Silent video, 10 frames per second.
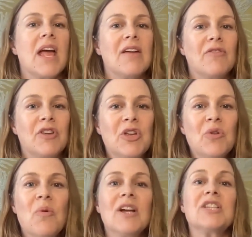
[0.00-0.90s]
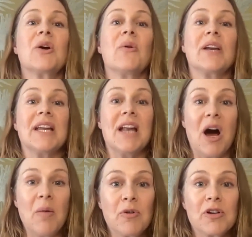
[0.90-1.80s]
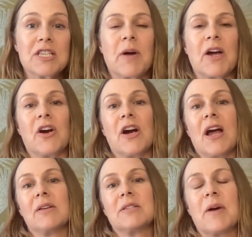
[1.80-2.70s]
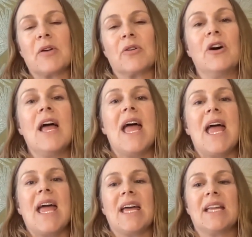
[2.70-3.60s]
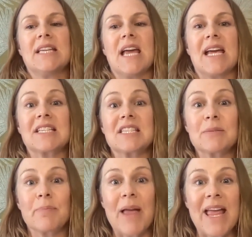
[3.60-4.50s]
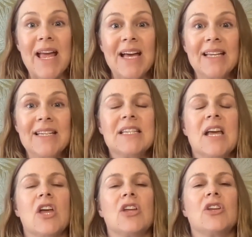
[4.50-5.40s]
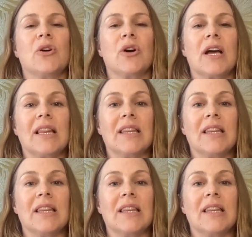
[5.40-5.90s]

if you want to go on an upward spiral and expand your